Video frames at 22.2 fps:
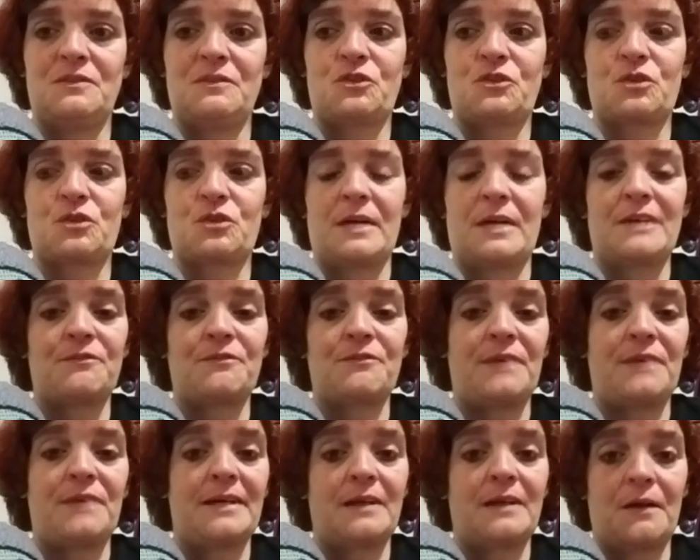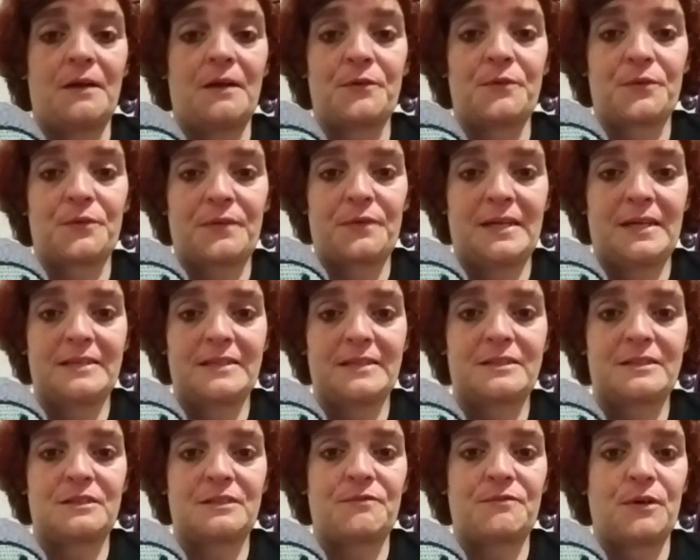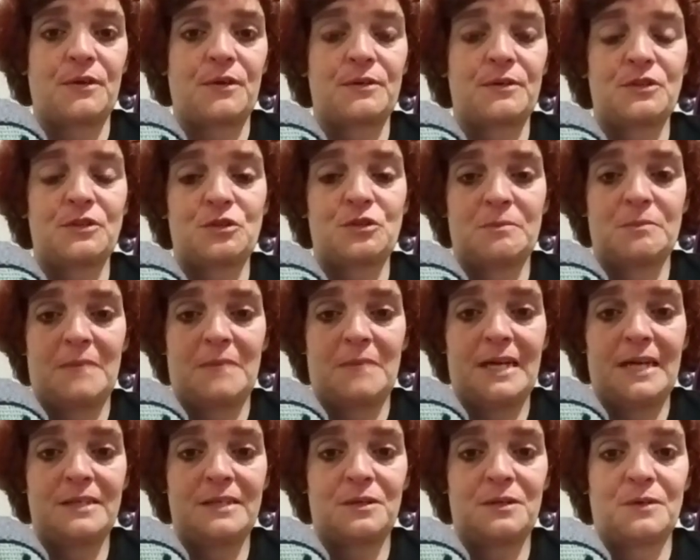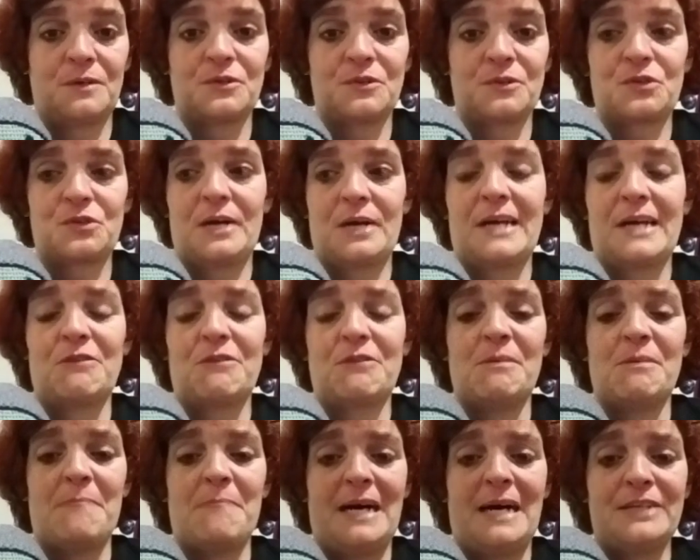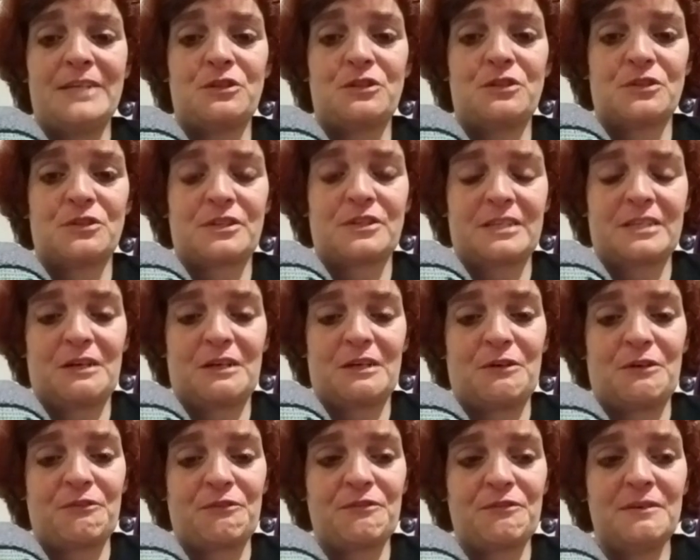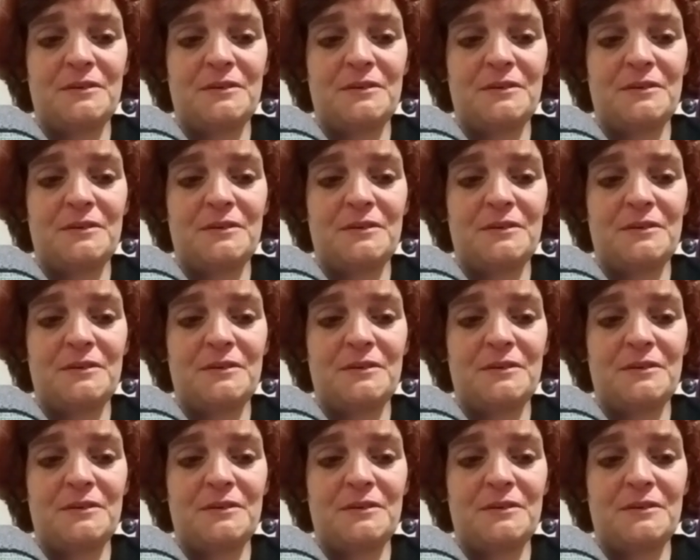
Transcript: try to find other things to focus your mind on, try to remind yourself